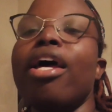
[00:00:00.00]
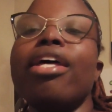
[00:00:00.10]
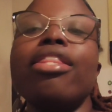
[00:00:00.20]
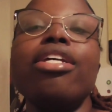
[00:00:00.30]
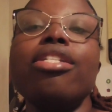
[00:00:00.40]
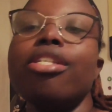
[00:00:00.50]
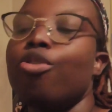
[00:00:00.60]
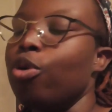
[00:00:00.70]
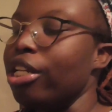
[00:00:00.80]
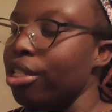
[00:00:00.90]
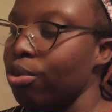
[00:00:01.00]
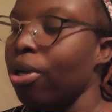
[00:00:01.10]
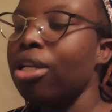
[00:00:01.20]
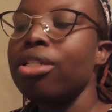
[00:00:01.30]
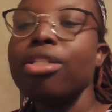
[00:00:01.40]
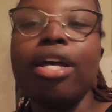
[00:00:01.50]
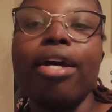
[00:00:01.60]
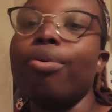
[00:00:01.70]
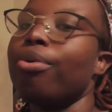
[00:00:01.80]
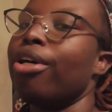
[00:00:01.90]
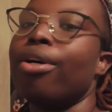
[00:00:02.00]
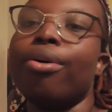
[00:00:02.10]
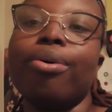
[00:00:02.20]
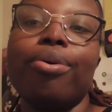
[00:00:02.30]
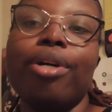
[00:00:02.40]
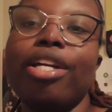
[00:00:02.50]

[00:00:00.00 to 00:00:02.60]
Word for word: And these squeeze ones, I don't know.